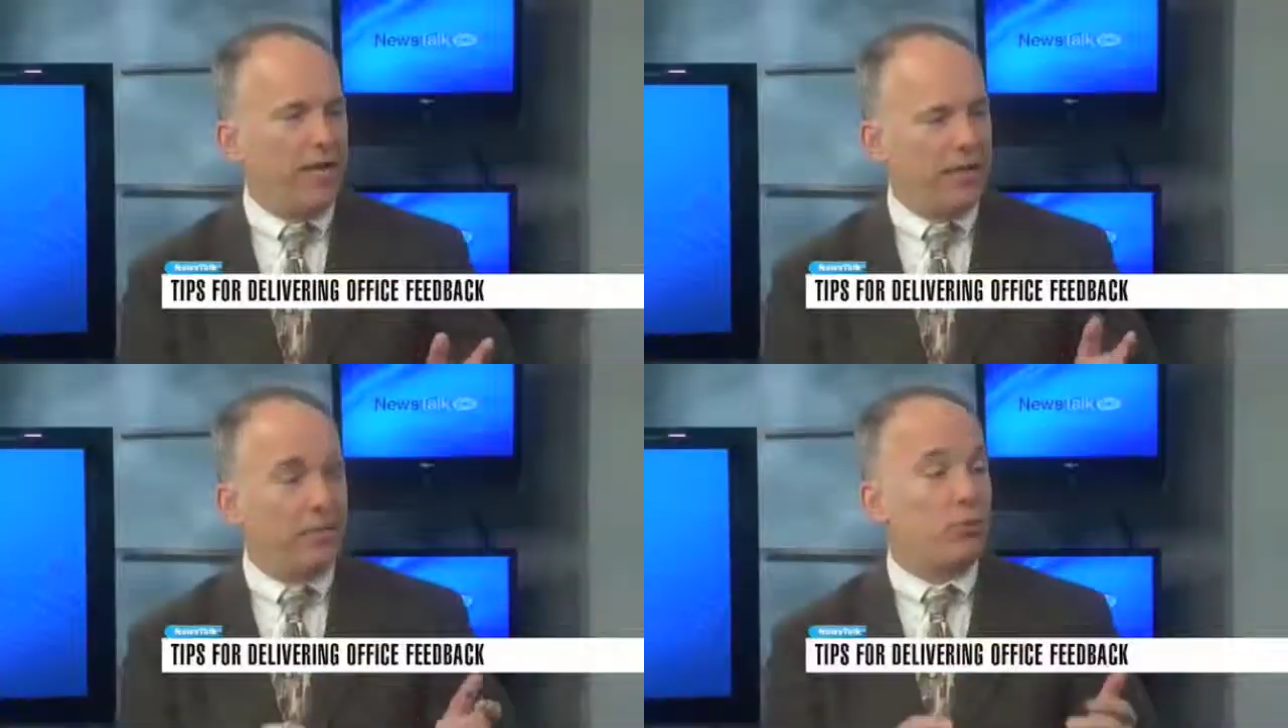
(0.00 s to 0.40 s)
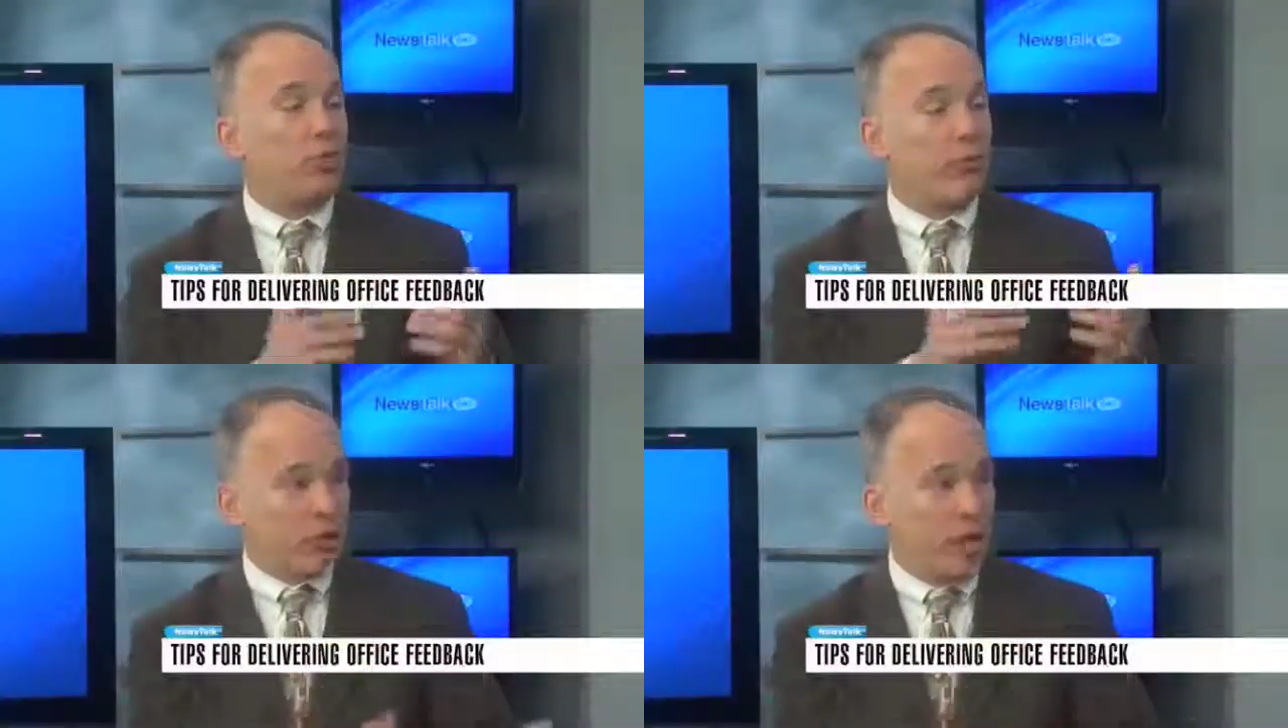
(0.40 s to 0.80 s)
Because I'm sure
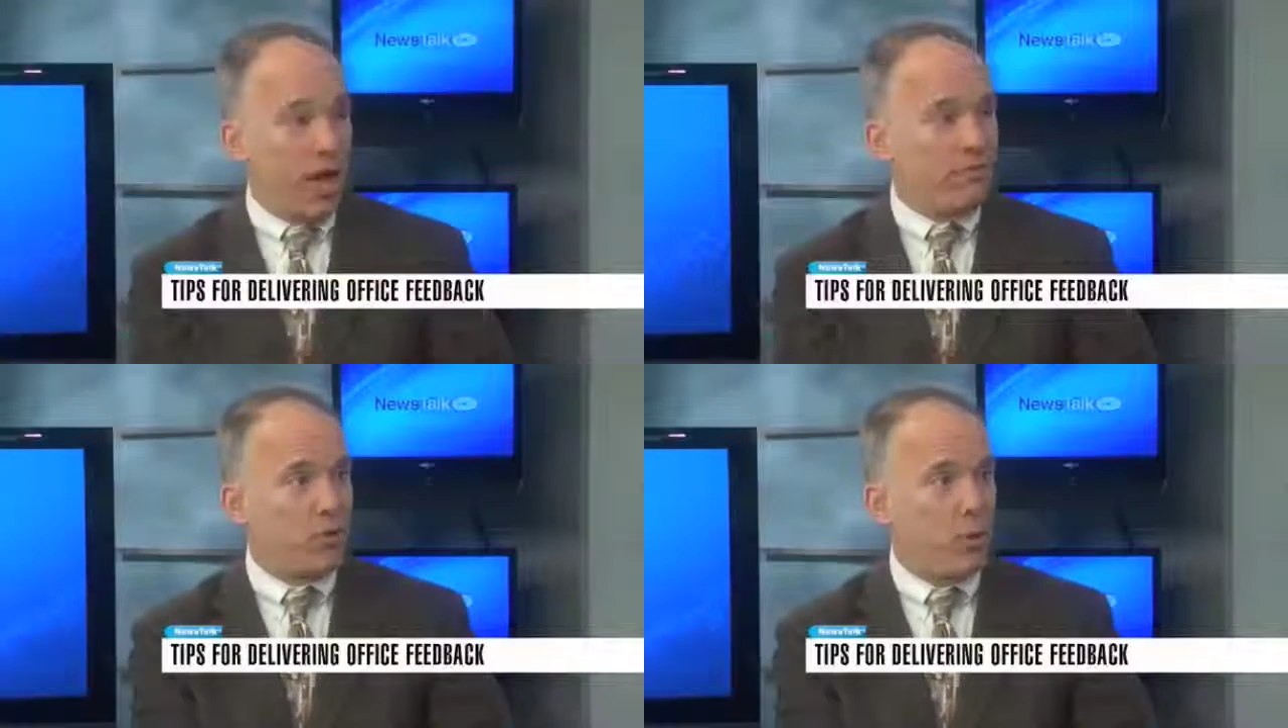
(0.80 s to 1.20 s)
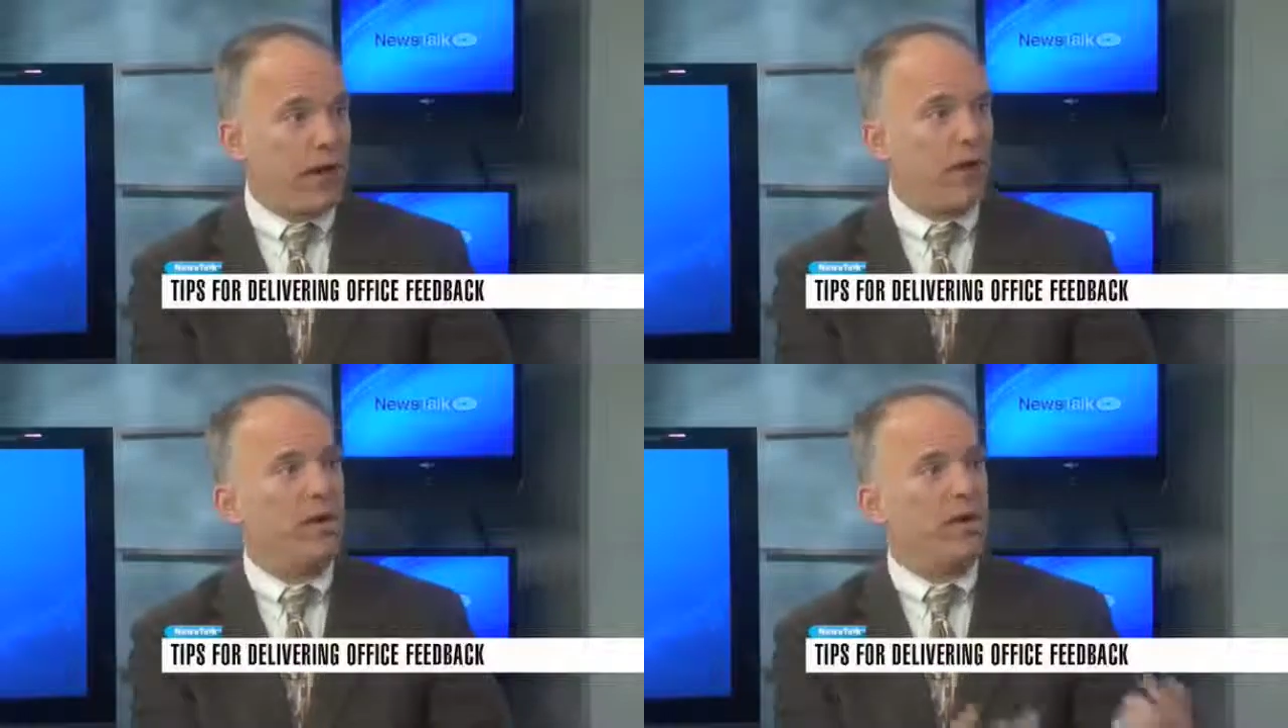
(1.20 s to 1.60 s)
there are times
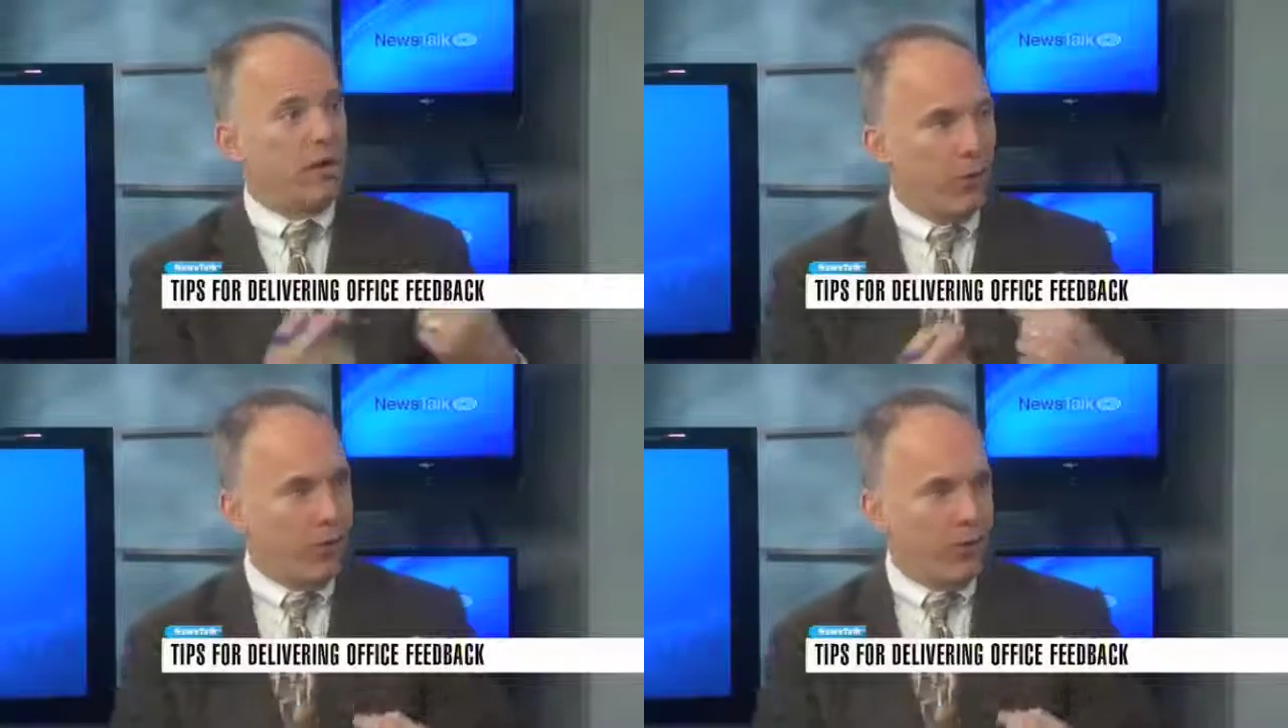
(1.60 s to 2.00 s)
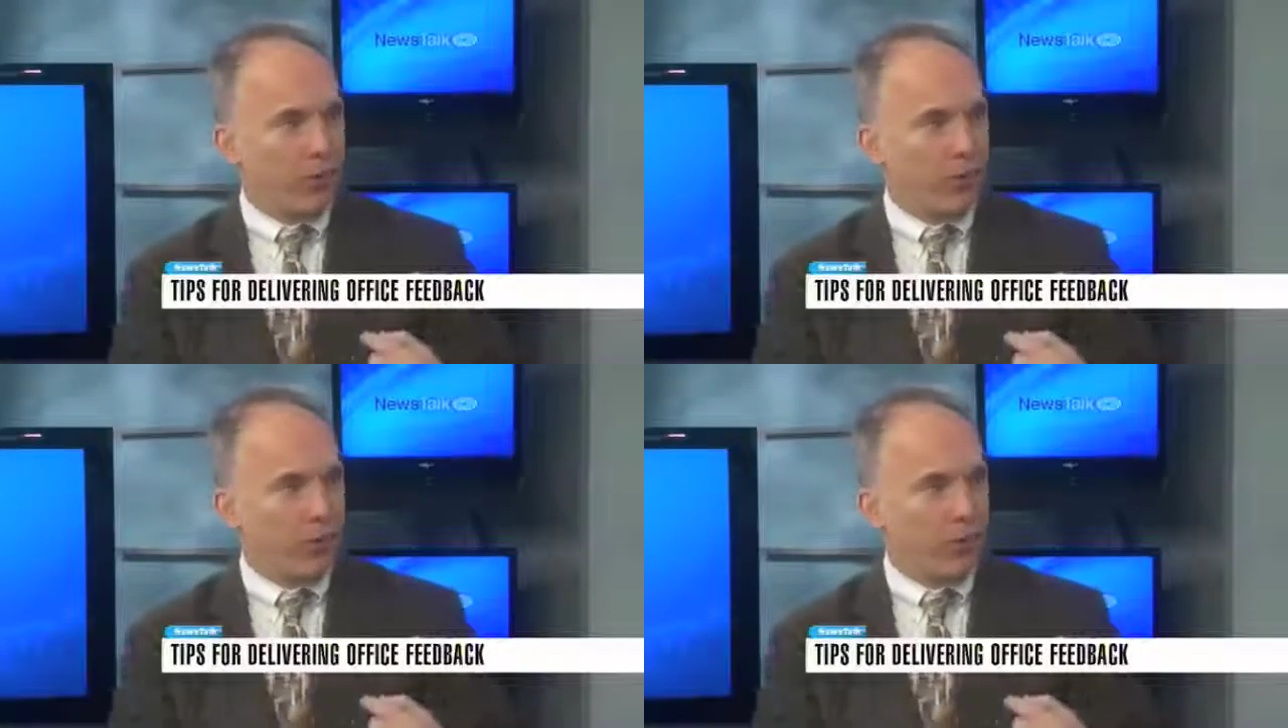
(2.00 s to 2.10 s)
where going to the